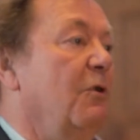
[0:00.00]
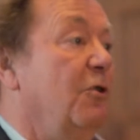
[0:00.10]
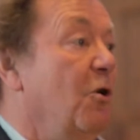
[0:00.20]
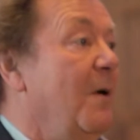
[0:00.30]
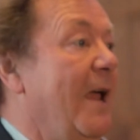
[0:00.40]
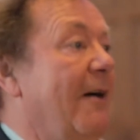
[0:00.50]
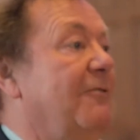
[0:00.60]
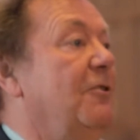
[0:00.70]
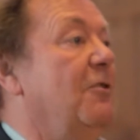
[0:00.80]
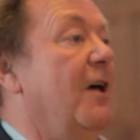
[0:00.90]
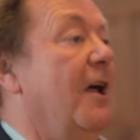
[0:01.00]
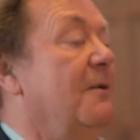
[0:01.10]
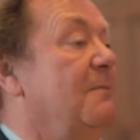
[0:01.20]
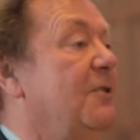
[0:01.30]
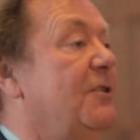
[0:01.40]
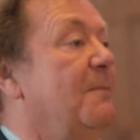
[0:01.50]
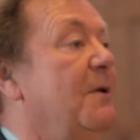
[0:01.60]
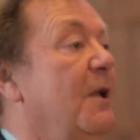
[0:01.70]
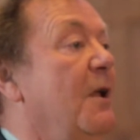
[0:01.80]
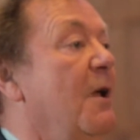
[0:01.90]
do we have to do that, but
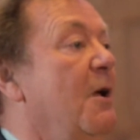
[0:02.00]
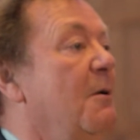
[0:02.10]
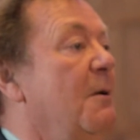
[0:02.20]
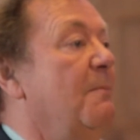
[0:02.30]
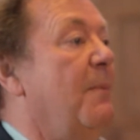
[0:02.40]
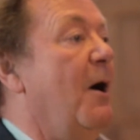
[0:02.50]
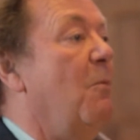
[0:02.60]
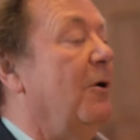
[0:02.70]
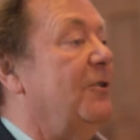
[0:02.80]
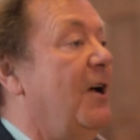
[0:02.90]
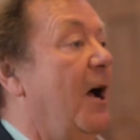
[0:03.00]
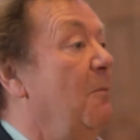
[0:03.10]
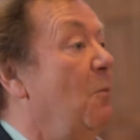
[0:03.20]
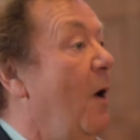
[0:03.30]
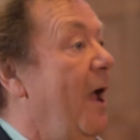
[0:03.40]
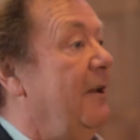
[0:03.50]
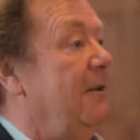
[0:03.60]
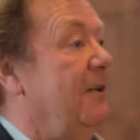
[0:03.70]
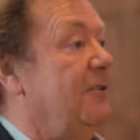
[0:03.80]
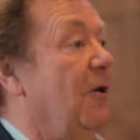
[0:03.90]
simply by what time, when?
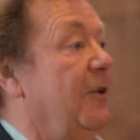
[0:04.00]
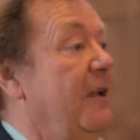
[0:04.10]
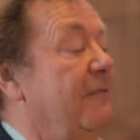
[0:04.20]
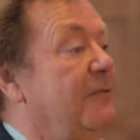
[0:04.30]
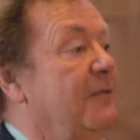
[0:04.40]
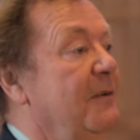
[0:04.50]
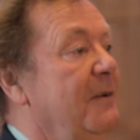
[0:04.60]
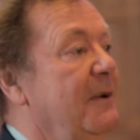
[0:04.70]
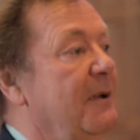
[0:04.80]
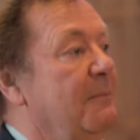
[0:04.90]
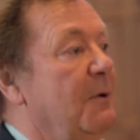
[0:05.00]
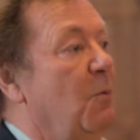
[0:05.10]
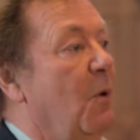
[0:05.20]
It's not if, but